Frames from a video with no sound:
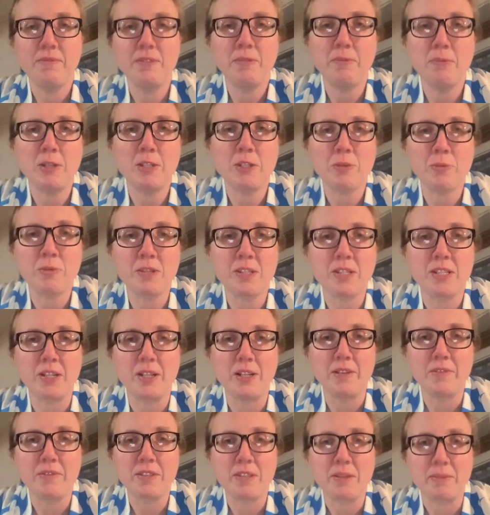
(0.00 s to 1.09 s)
which
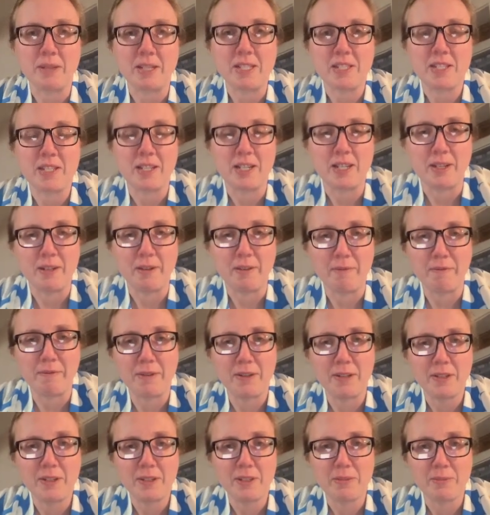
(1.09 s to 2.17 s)
resolves the rest of
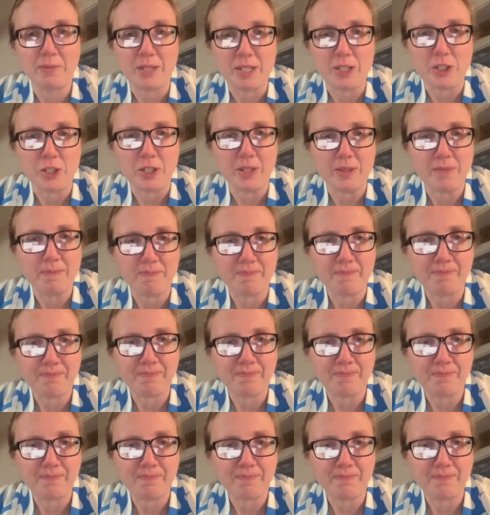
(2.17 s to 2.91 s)
the region.